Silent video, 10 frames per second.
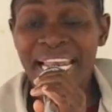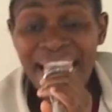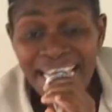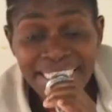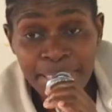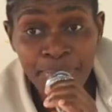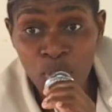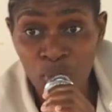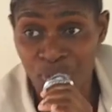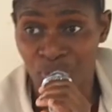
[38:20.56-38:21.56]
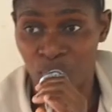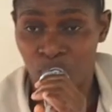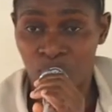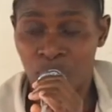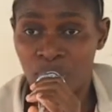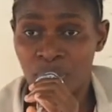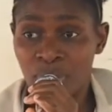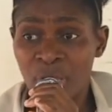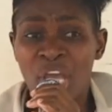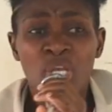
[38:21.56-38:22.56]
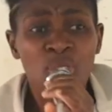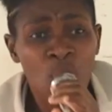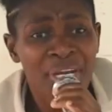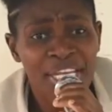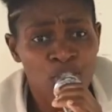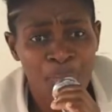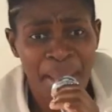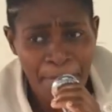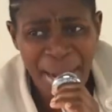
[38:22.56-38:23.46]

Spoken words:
Let him use you. You don't need to be a